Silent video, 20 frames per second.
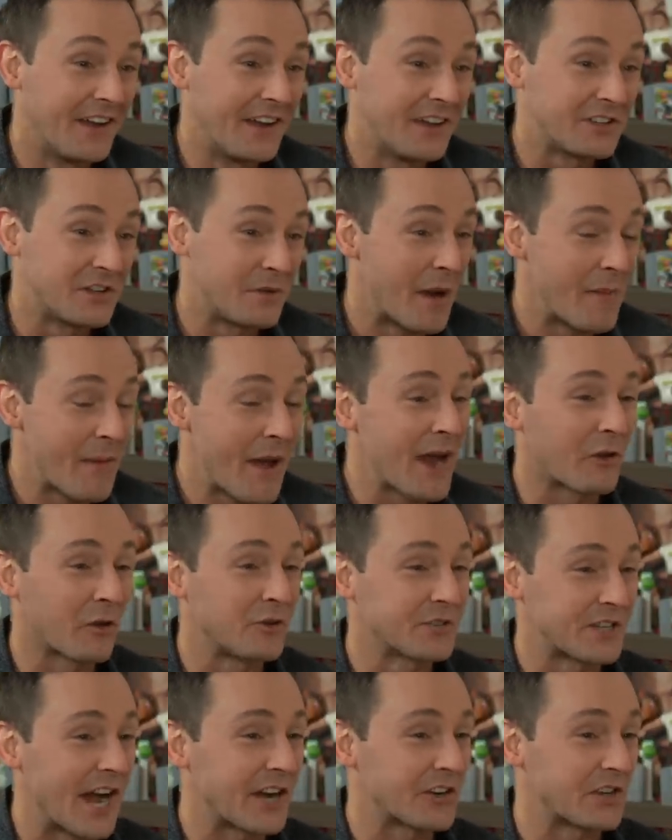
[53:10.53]
So my bankroll
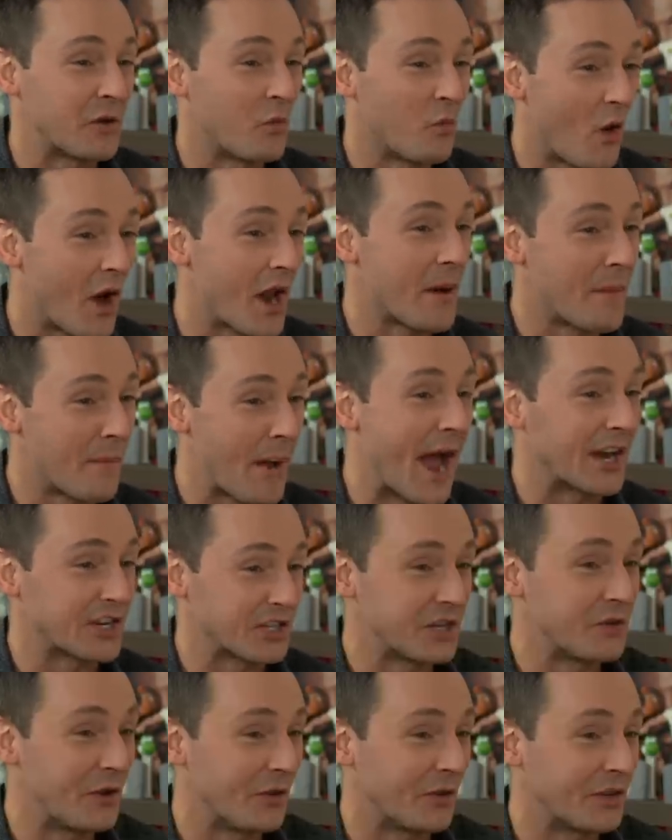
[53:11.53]
is actually what I'm
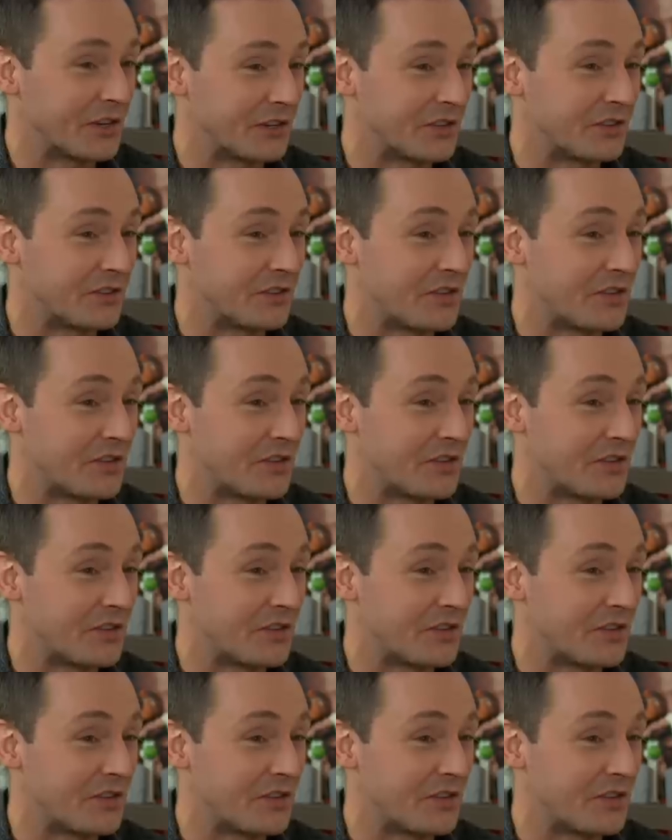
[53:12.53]
actually willing